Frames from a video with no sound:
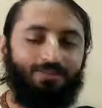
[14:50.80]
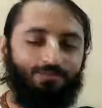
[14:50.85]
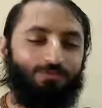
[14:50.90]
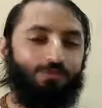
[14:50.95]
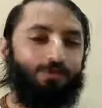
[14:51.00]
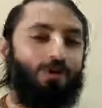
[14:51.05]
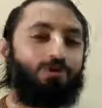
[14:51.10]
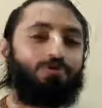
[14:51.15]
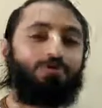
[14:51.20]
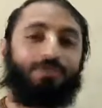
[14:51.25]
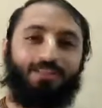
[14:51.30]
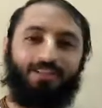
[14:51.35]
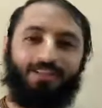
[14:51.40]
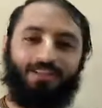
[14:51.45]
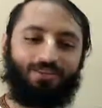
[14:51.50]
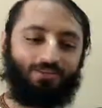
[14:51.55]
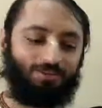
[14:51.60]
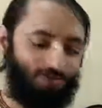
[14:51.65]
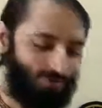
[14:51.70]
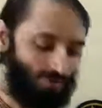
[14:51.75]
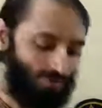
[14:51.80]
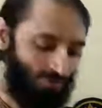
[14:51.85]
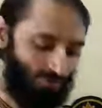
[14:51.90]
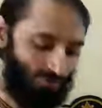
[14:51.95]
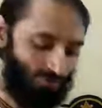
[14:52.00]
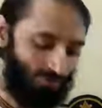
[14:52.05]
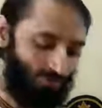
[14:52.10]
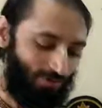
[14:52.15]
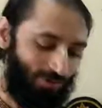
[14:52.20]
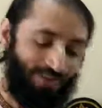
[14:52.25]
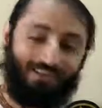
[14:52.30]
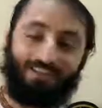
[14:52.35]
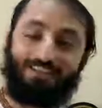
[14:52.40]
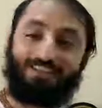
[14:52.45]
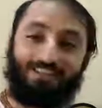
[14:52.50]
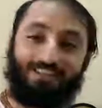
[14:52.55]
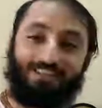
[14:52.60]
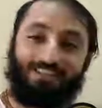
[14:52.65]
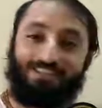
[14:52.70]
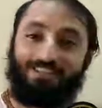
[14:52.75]
fortunate are those who get a
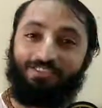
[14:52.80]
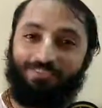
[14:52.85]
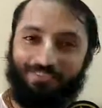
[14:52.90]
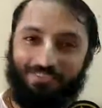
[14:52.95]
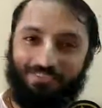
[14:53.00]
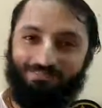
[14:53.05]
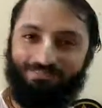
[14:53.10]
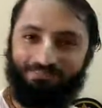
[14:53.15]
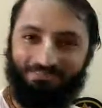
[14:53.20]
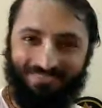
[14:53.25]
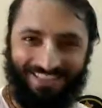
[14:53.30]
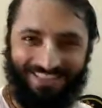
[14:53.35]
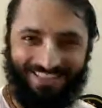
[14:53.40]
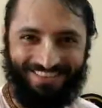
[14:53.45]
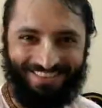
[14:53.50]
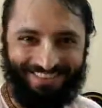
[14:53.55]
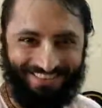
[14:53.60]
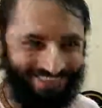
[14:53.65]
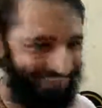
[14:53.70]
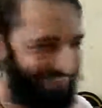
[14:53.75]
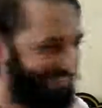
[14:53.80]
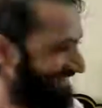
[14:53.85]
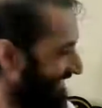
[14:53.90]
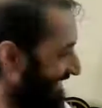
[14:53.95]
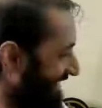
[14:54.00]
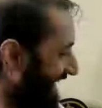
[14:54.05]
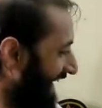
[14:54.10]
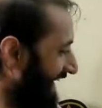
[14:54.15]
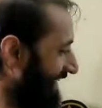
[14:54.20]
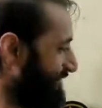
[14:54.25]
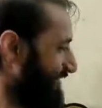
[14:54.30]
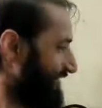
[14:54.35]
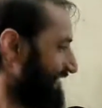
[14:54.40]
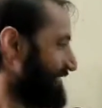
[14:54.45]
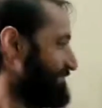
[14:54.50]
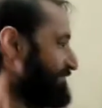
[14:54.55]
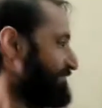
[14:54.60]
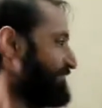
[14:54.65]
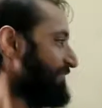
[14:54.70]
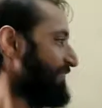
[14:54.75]
jealous lover.
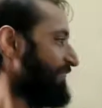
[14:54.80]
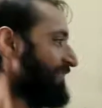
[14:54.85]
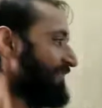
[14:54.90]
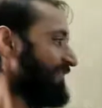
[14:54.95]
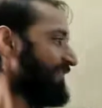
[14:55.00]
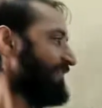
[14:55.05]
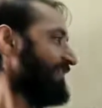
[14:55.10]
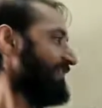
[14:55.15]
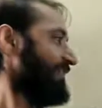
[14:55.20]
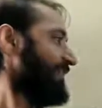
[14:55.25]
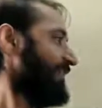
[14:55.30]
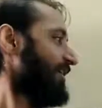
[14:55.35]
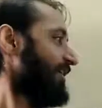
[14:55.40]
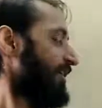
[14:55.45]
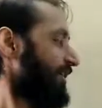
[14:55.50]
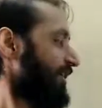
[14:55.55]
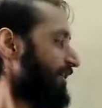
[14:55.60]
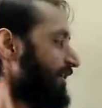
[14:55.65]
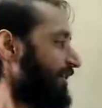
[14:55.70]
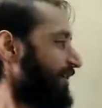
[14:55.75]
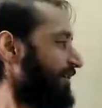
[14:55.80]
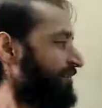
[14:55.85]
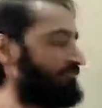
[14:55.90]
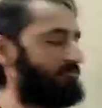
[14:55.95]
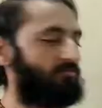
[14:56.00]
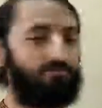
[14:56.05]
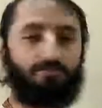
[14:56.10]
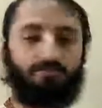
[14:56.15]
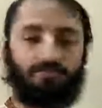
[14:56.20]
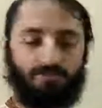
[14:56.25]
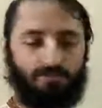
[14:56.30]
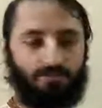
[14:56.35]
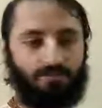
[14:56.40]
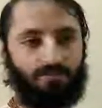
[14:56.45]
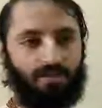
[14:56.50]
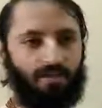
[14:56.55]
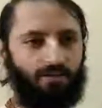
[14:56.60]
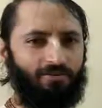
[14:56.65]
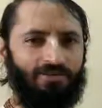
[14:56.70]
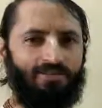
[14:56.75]
Anyways,
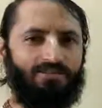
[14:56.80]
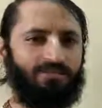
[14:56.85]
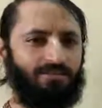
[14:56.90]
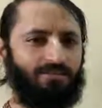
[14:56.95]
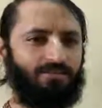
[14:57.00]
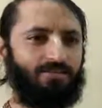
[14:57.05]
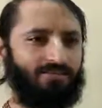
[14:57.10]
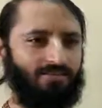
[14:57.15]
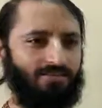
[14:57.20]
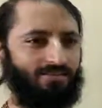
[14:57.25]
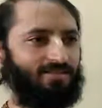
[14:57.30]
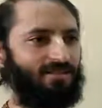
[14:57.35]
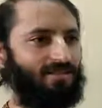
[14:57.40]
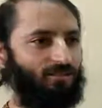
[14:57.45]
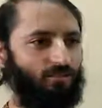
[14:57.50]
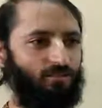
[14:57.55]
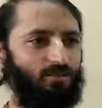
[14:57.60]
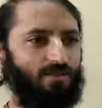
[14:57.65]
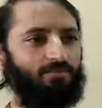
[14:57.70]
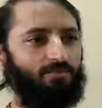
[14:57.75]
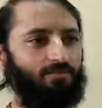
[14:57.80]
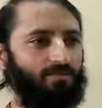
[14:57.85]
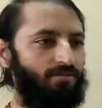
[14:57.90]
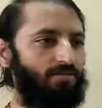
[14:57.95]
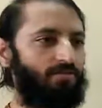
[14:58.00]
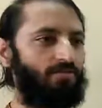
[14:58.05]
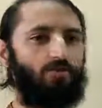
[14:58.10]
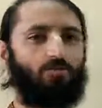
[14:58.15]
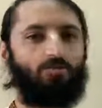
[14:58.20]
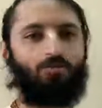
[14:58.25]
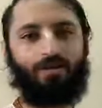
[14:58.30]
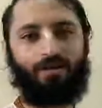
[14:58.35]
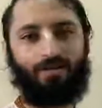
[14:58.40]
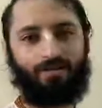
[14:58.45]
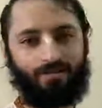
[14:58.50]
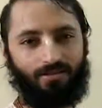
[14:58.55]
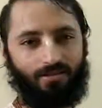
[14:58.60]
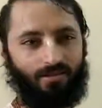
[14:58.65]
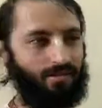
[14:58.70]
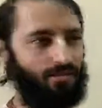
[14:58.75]
lover doesn't necessarily only mean, you know, boy
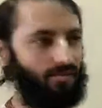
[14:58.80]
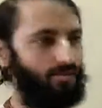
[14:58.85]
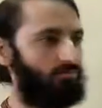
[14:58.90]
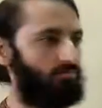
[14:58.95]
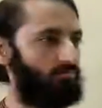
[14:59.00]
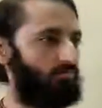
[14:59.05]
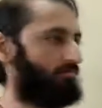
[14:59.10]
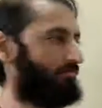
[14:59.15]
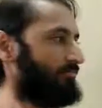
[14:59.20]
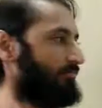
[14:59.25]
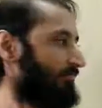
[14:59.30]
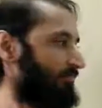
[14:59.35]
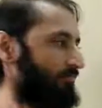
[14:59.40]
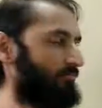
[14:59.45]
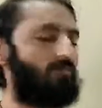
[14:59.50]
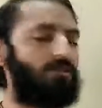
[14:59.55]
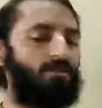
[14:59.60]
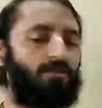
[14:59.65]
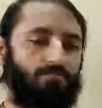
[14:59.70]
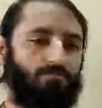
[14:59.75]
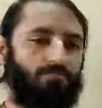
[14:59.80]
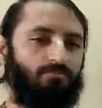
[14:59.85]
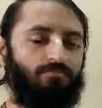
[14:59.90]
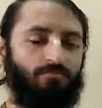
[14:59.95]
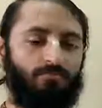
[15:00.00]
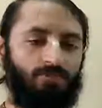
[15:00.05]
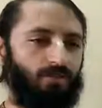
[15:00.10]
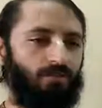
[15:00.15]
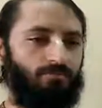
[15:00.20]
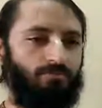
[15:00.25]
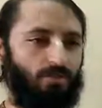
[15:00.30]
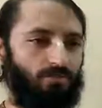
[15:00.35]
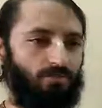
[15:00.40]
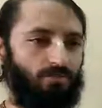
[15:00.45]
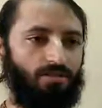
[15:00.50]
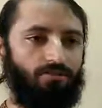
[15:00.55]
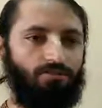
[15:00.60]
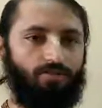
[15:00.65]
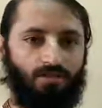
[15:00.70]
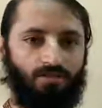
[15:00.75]
and girl. And
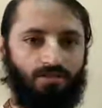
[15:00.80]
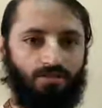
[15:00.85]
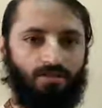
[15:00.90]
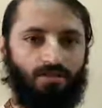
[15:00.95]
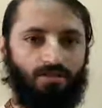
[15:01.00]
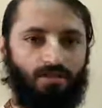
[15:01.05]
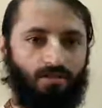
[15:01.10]
even in,